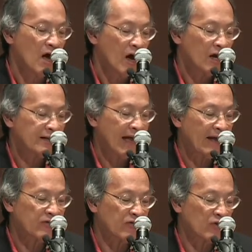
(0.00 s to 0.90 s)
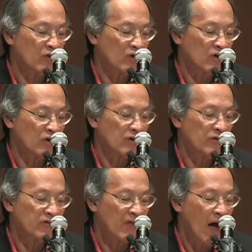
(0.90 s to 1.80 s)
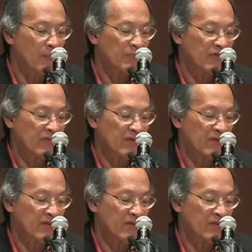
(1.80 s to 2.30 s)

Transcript: A dancer stops in